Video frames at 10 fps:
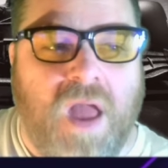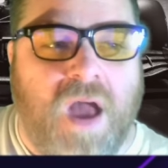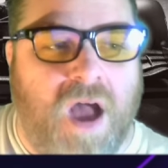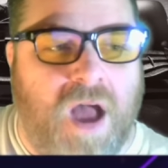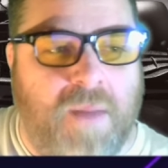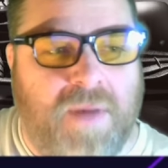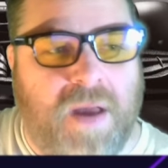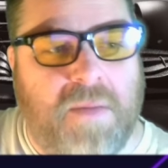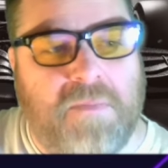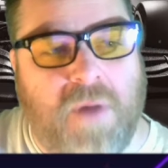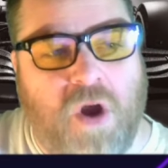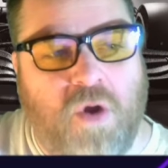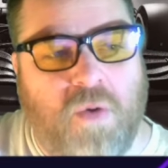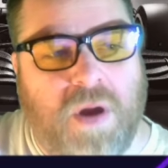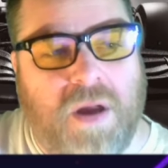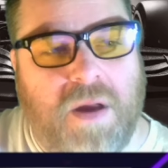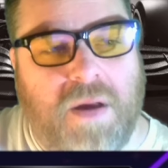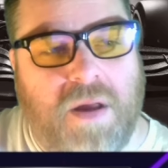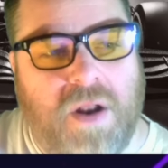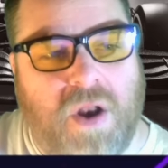Mo
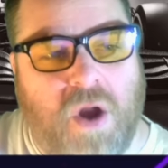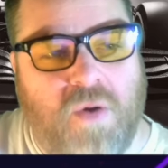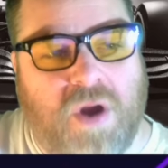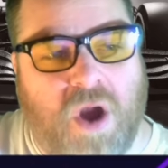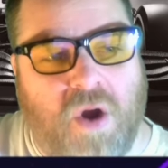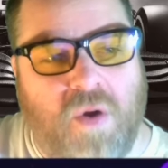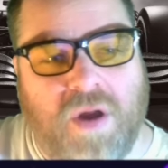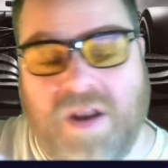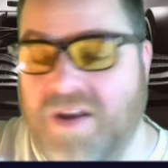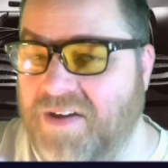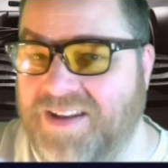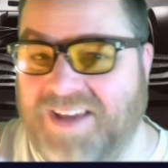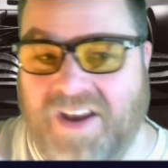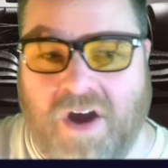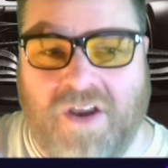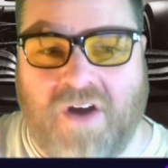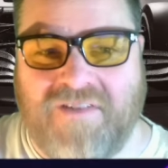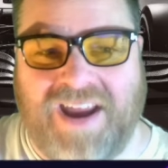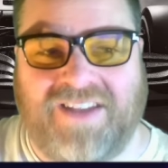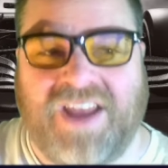Loco
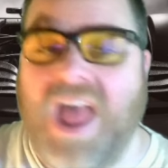99RH,